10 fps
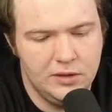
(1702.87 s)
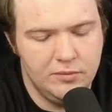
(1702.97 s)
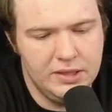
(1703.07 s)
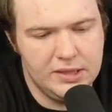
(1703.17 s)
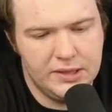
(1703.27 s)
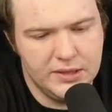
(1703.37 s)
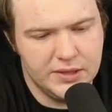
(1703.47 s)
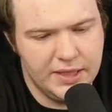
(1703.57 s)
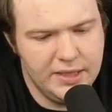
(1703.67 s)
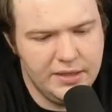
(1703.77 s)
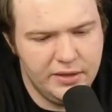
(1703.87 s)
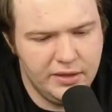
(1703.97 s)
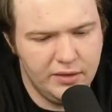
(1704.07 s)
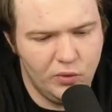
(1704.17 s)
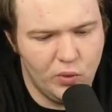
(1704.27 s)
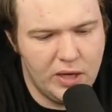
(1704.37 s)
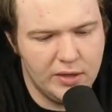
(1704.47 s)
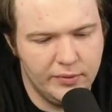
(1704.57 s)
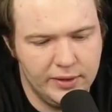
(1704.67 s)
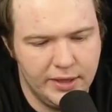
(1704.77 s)
because anything
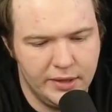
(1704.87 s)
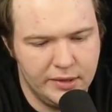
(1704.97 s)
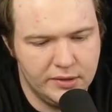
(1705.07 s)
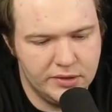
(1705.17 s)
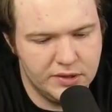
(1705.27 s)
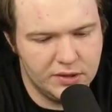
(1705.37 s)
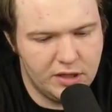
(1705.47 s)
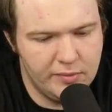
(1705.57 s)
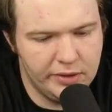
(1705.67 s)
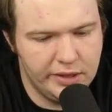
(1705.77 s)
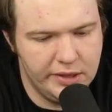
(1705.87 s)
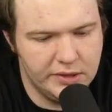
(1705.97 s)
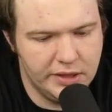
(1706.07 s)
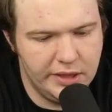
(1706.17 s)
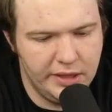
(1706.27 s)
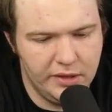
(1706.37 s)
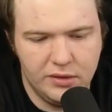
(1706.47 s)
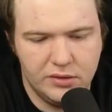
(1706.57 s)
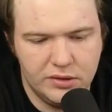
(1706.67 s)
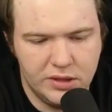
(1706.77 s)
water related just complicates a
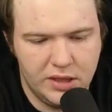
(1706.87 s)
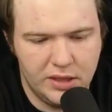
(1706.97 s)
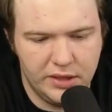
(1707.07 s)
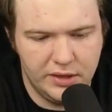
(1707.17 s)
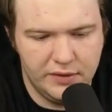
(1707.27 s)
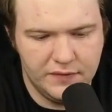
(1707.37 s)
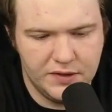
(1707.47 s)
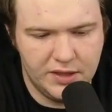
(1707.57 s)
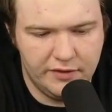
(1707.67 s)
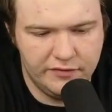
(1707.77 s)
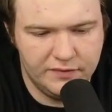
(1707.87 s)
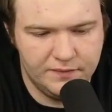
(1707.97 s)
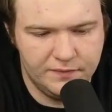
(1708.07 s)
ton of stuff.